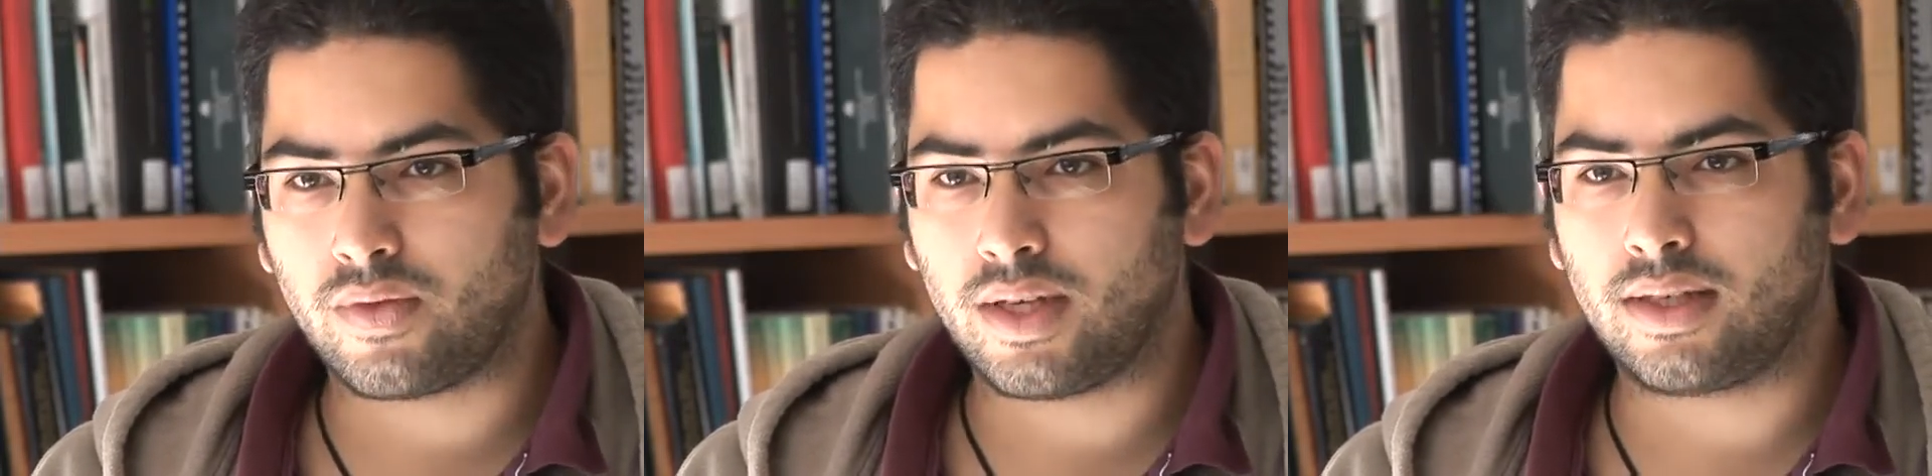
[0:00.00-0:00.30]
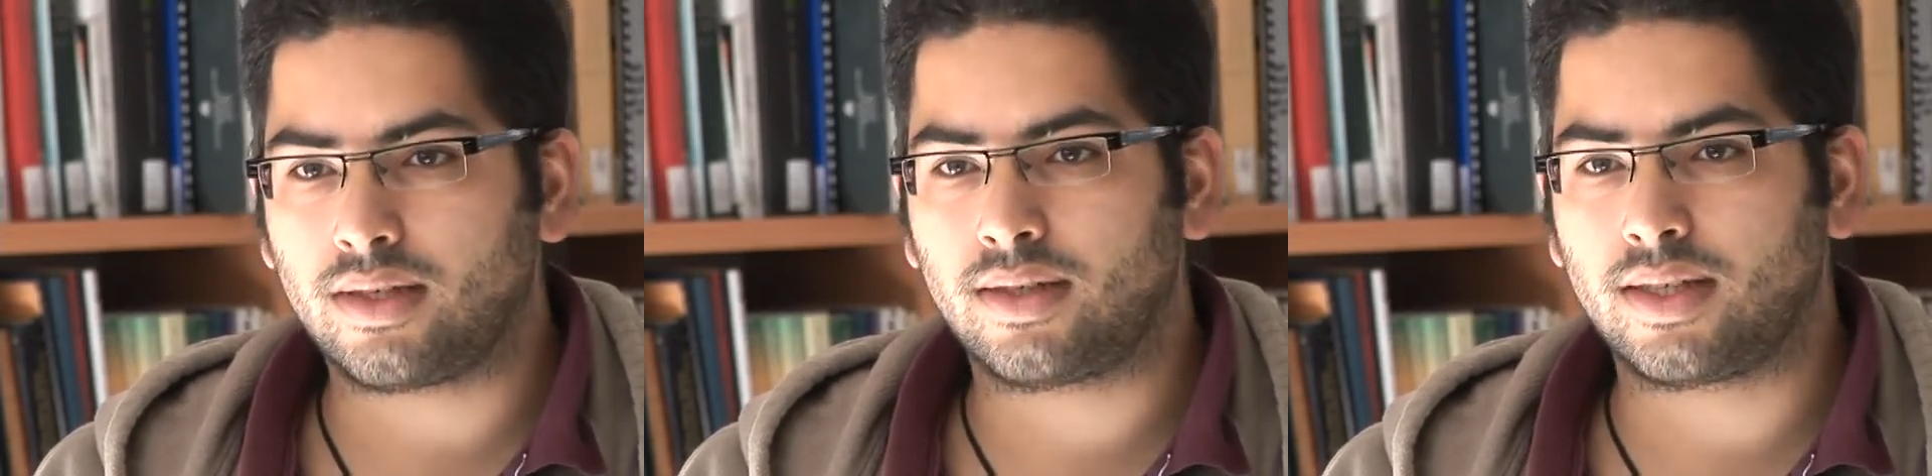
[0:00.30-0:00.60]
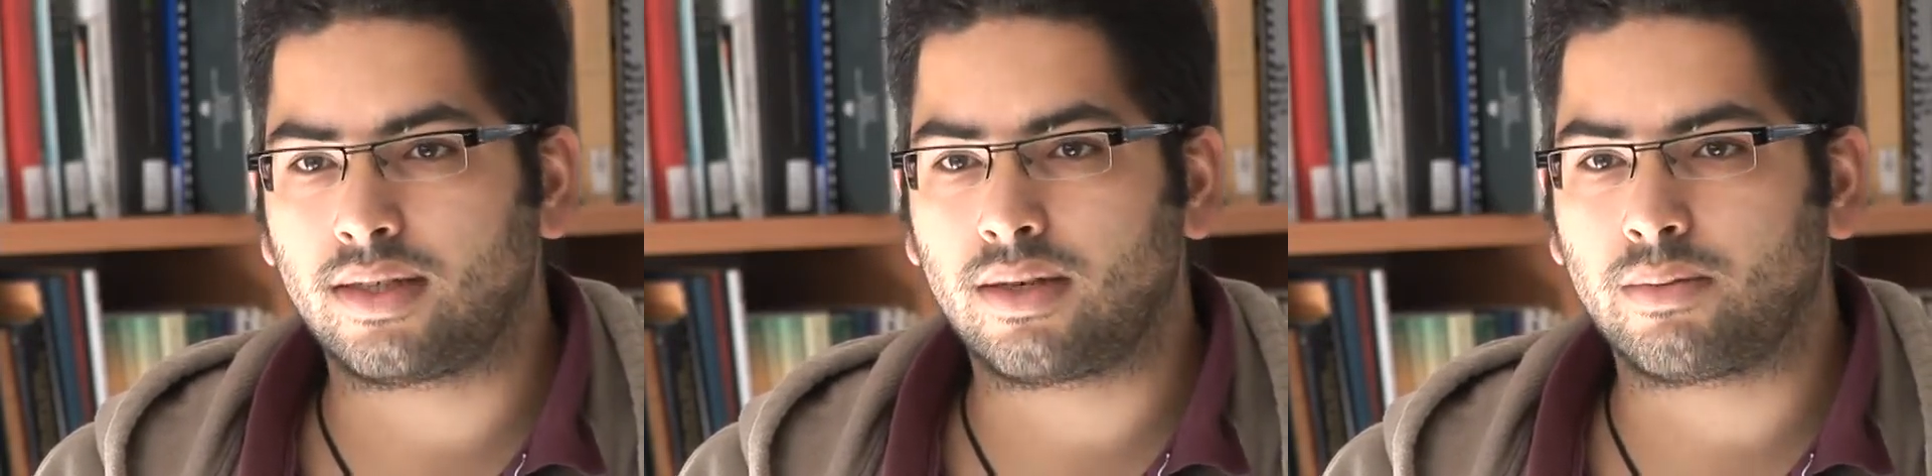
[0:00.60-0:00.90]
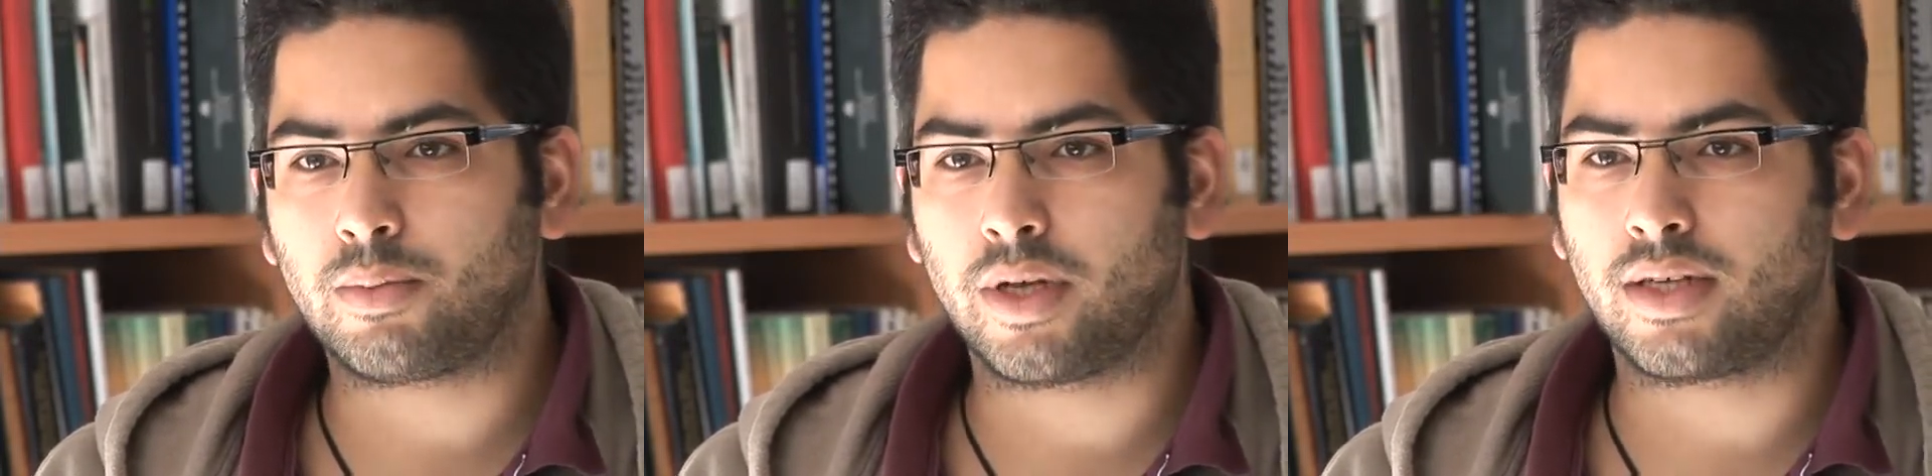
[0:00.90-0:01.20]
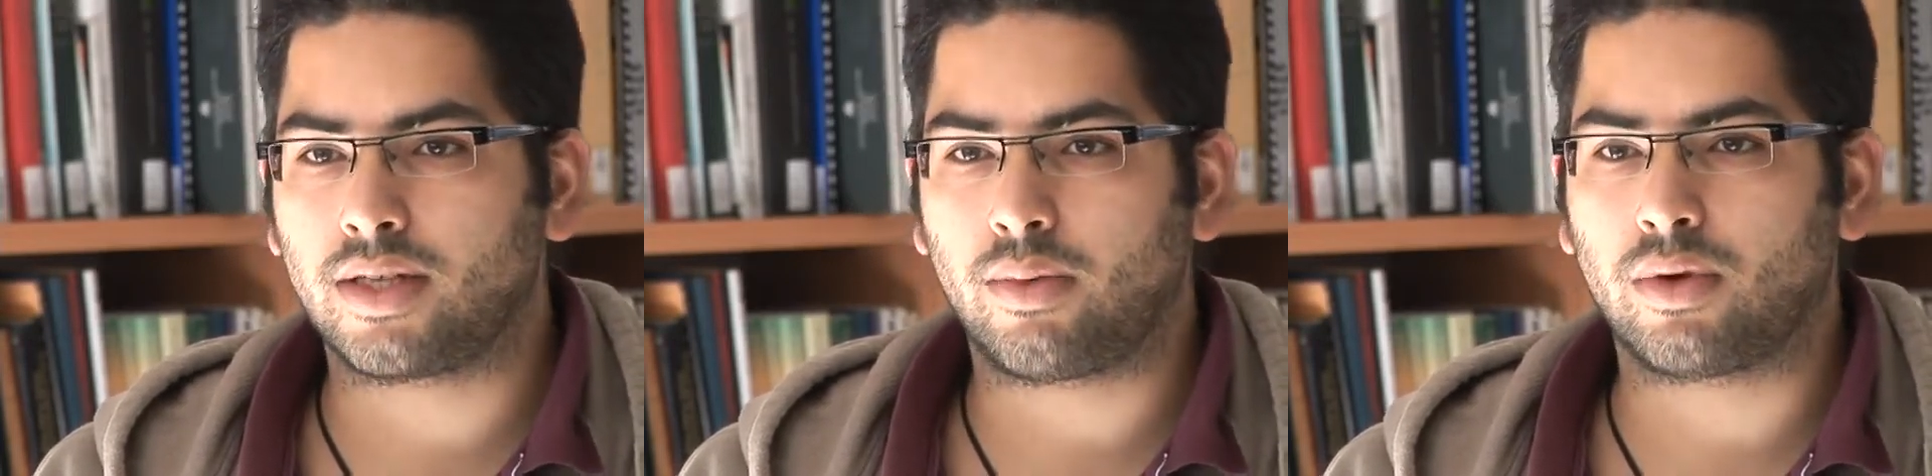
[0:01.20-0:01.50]
these systems
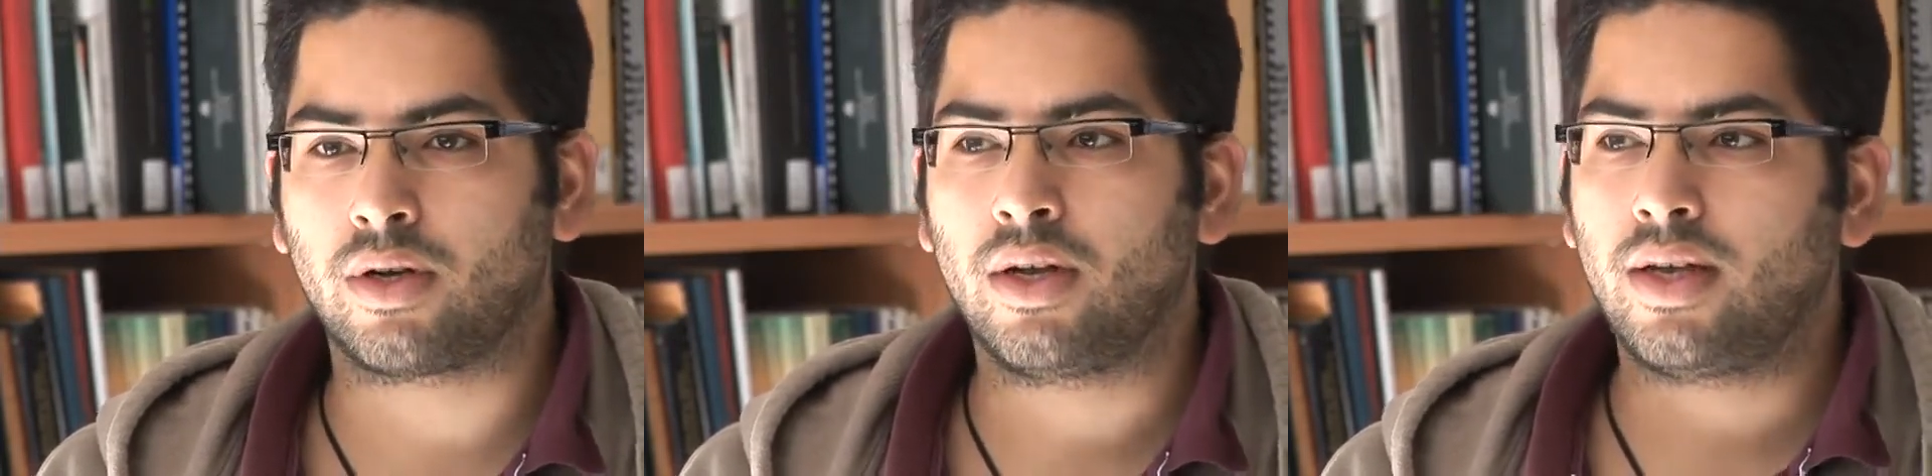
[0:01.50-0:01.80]
because they were